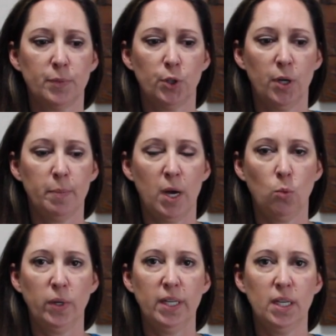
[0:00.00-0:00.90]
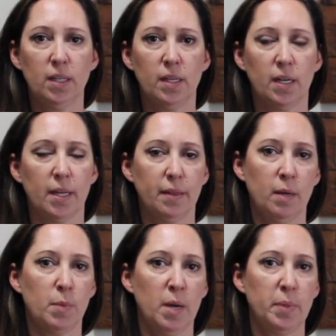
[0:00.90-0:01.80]
during my week that I
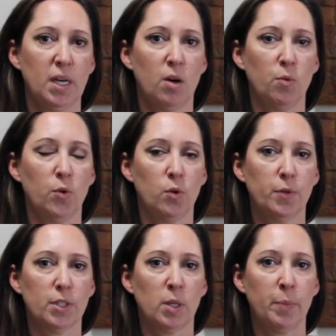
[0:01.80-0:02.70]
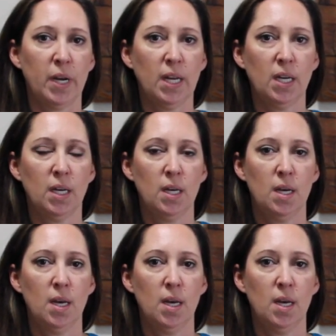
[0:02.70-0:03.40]
think might be helpful for somebody,